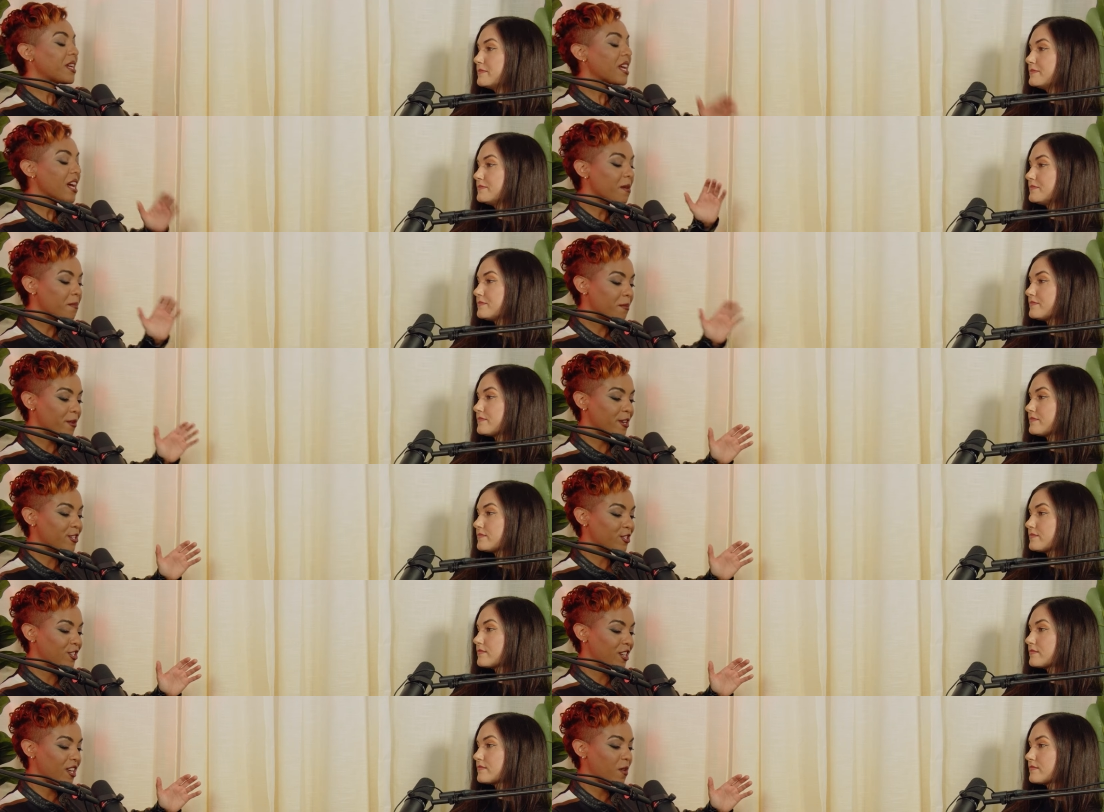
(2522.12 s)
Speaker 1: I
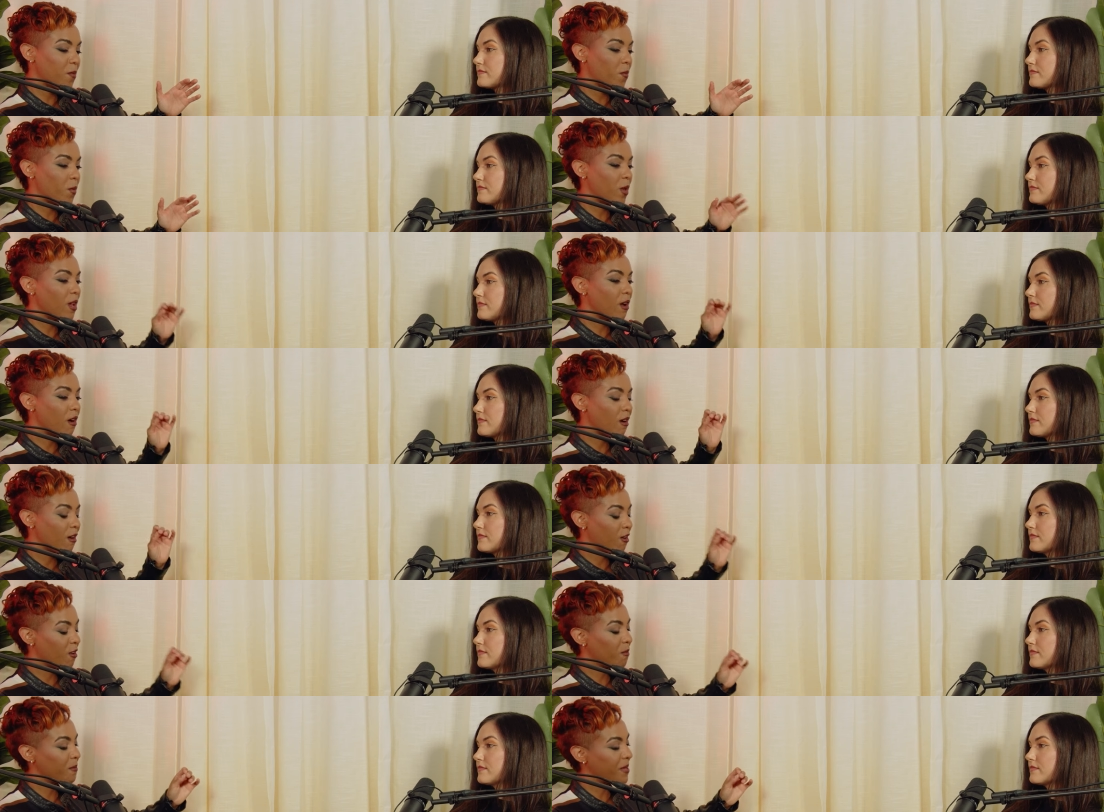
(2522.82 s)
appreciate we all
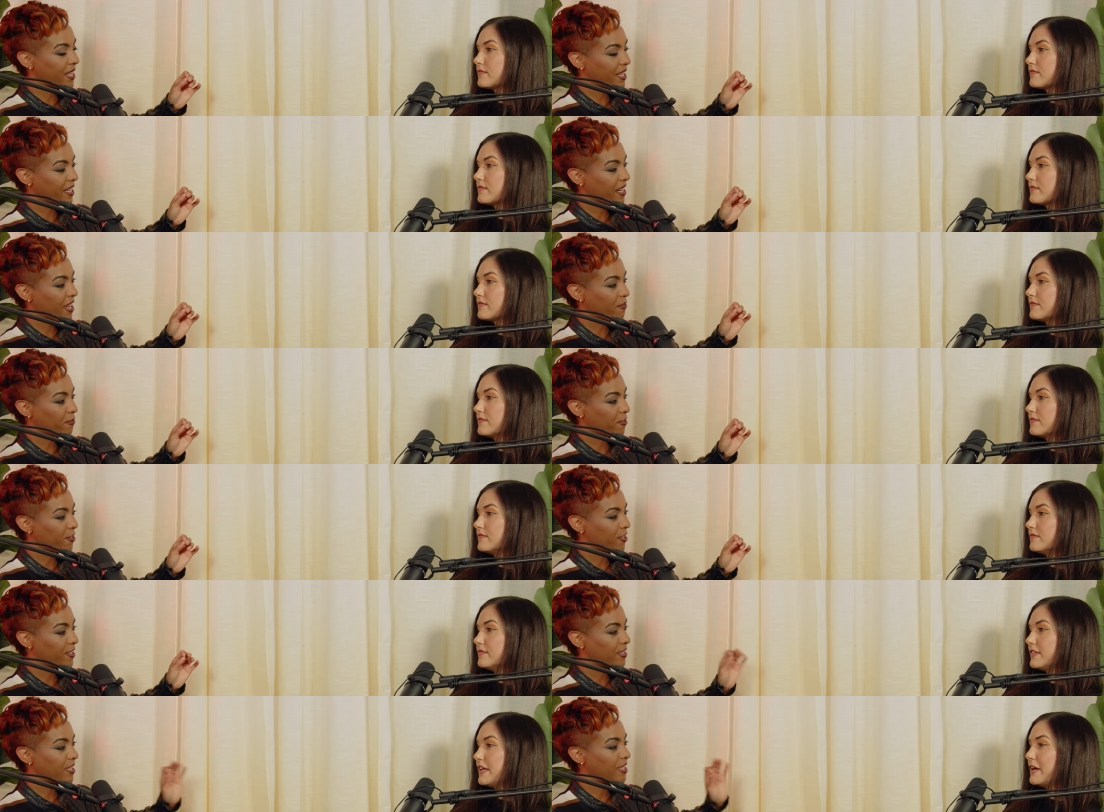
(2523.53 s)
make an effort.
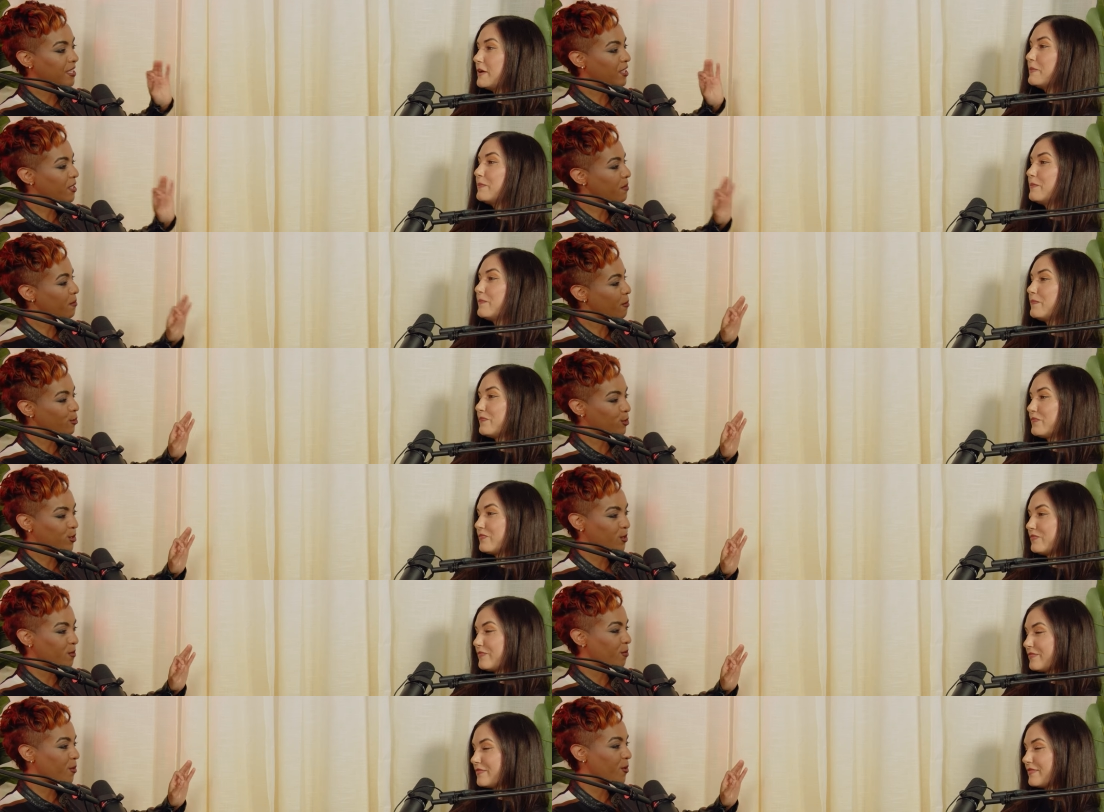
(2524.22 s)
Yep. That's the most
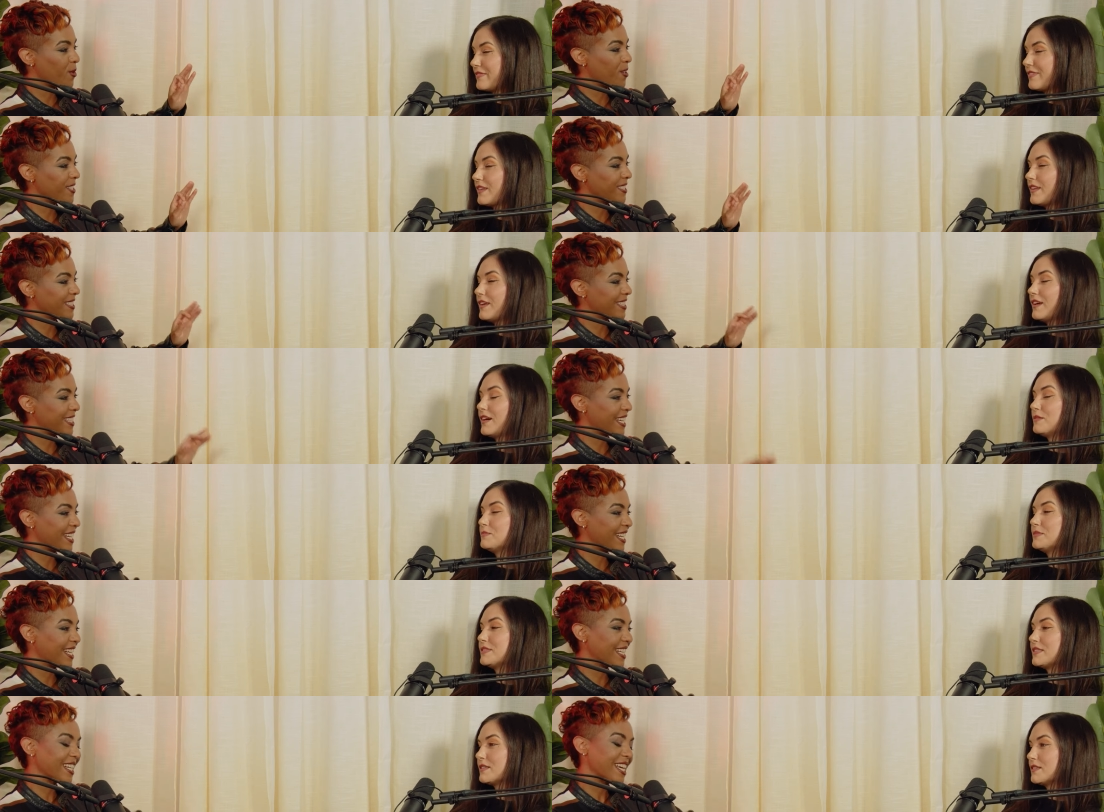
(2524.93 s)
important thing.
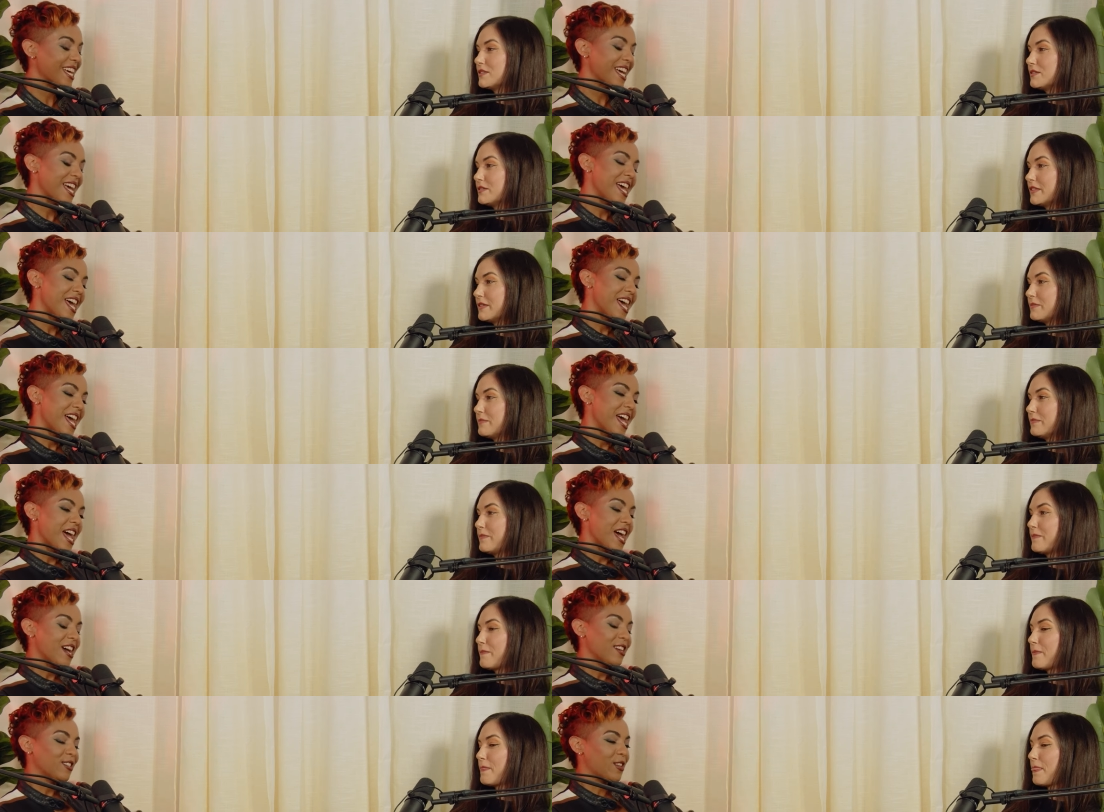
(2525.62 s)
Absolutely.
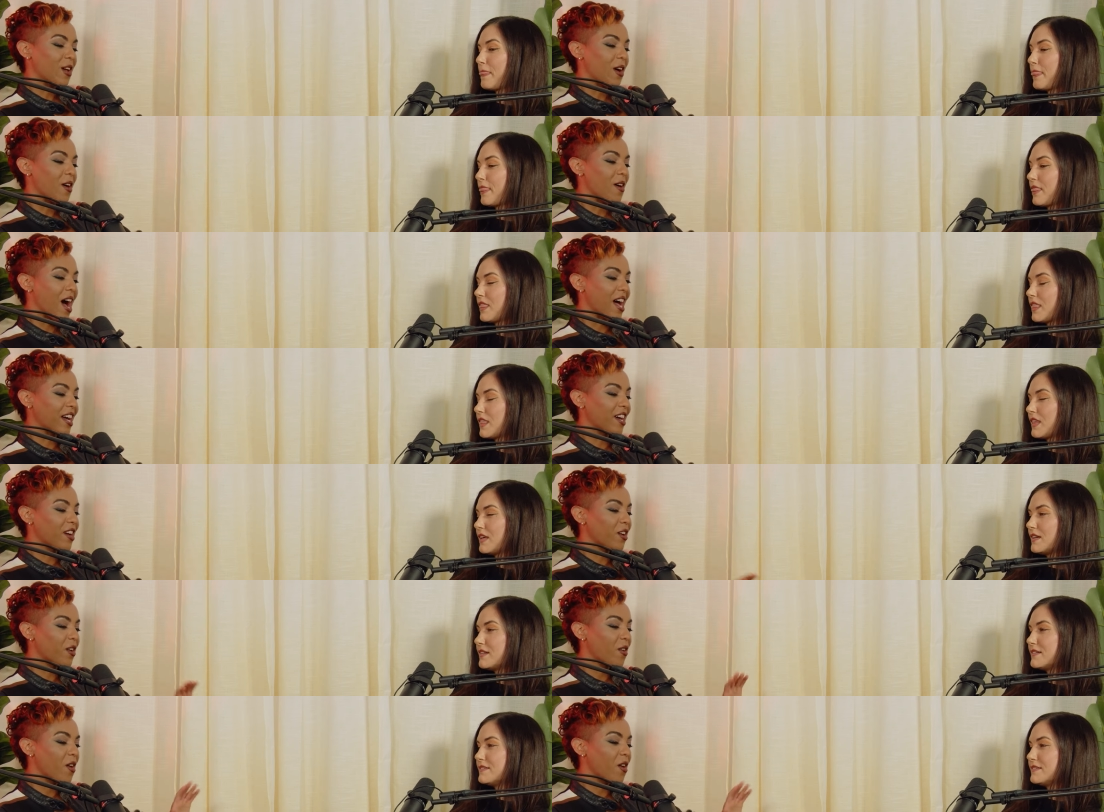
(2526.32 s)
So I can go